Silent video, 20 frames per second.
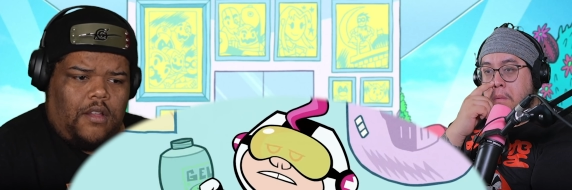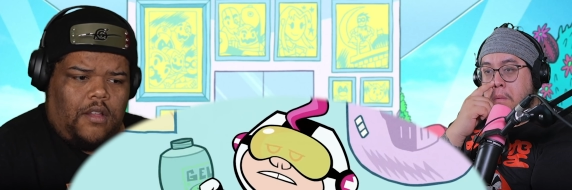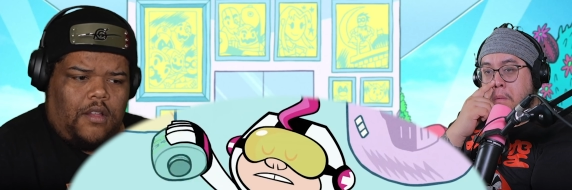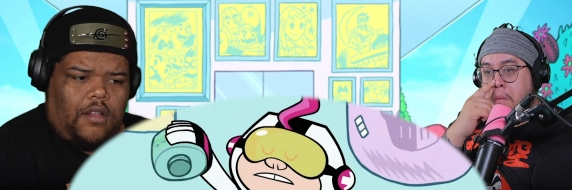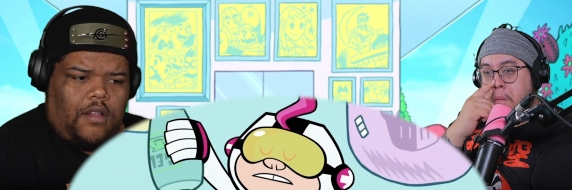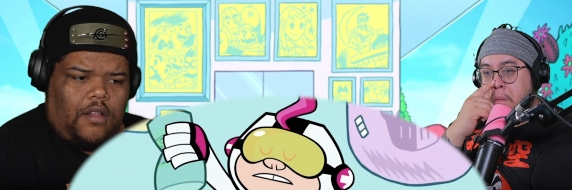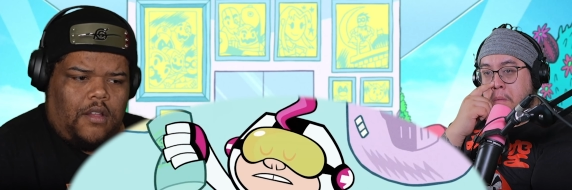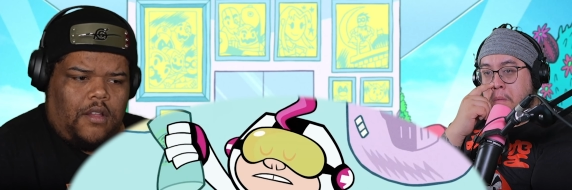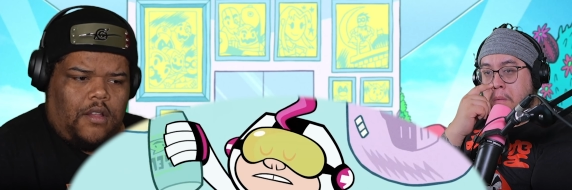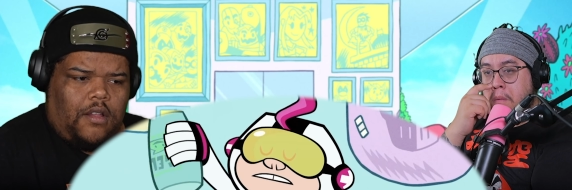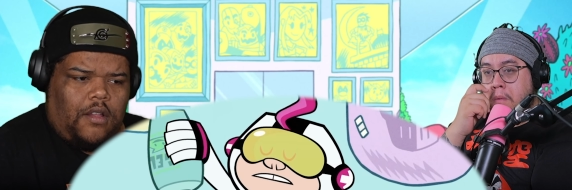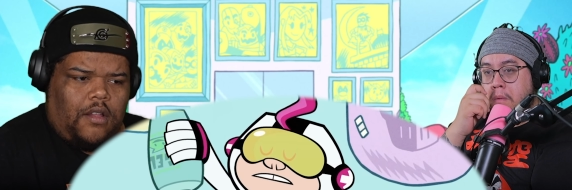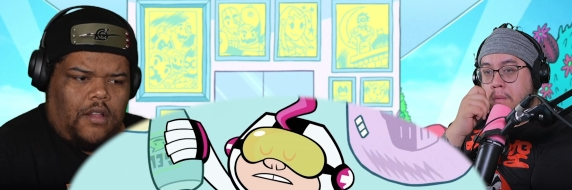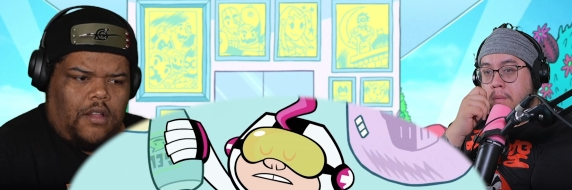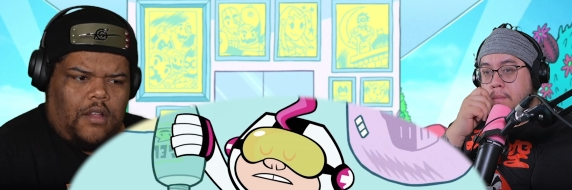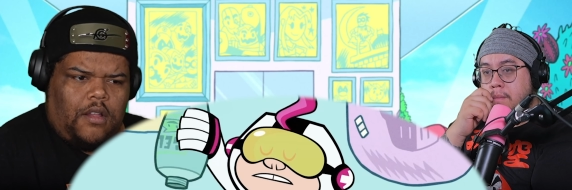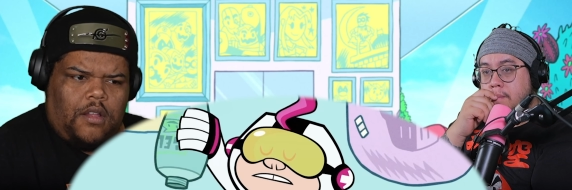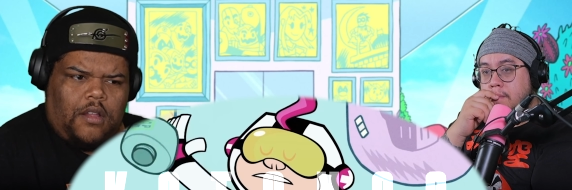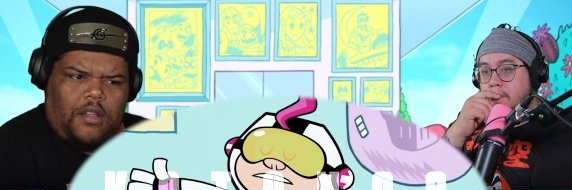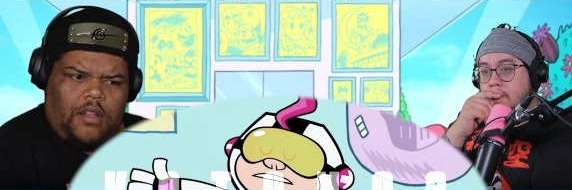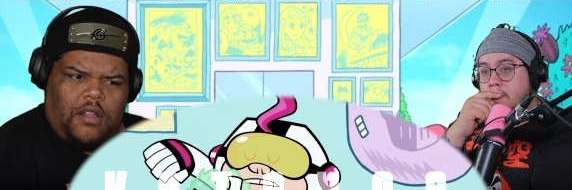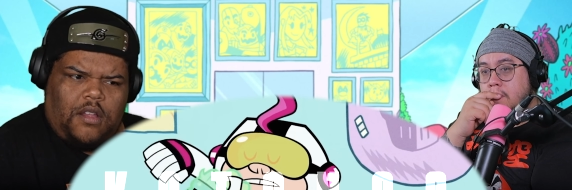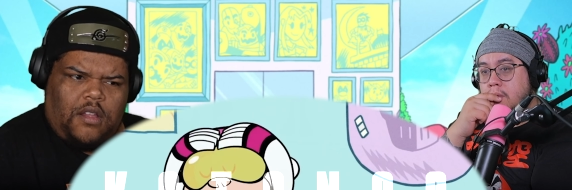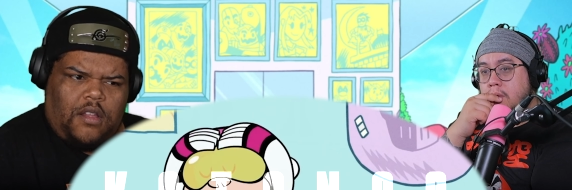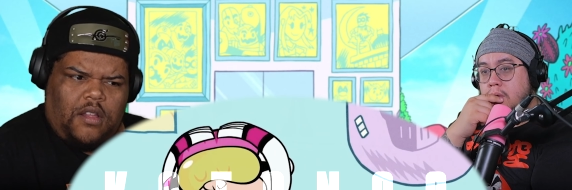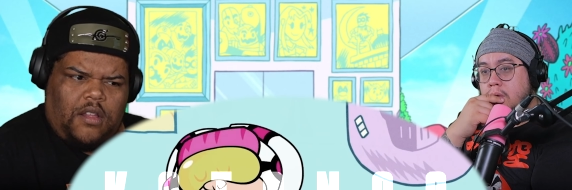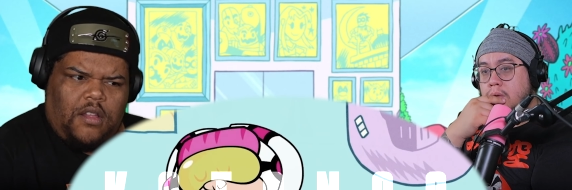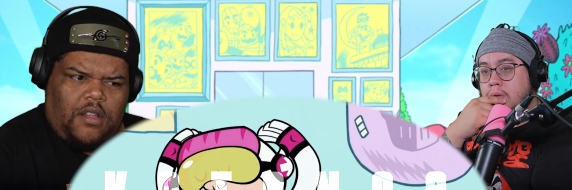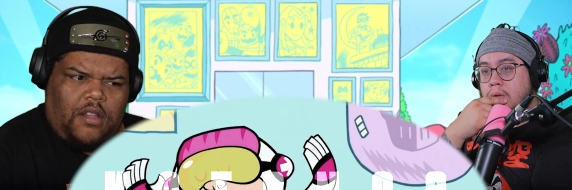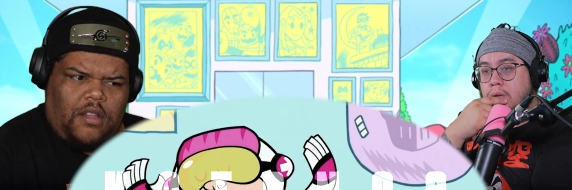
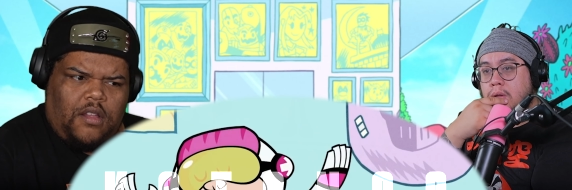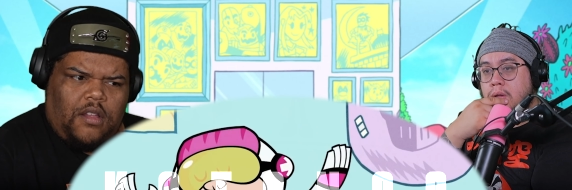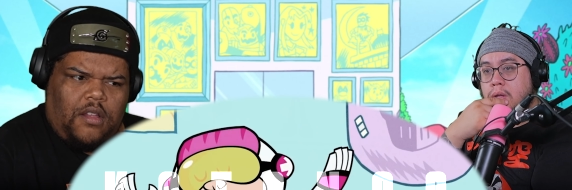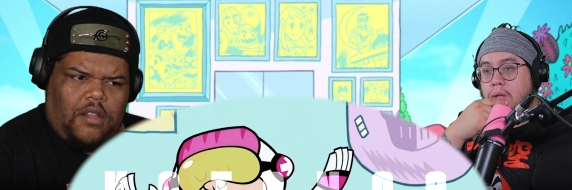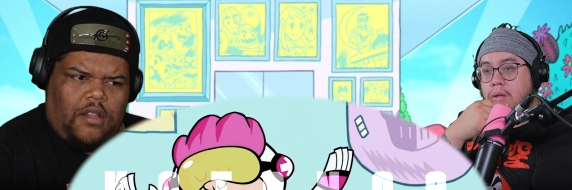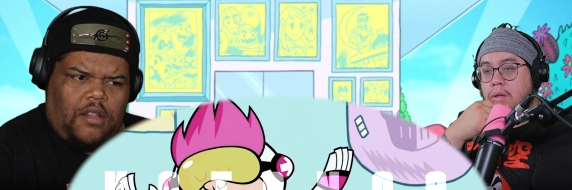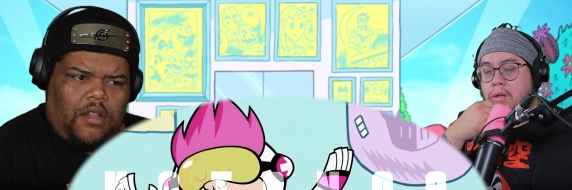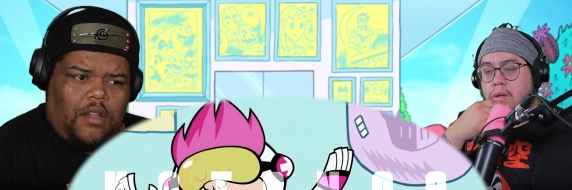(no one is talking)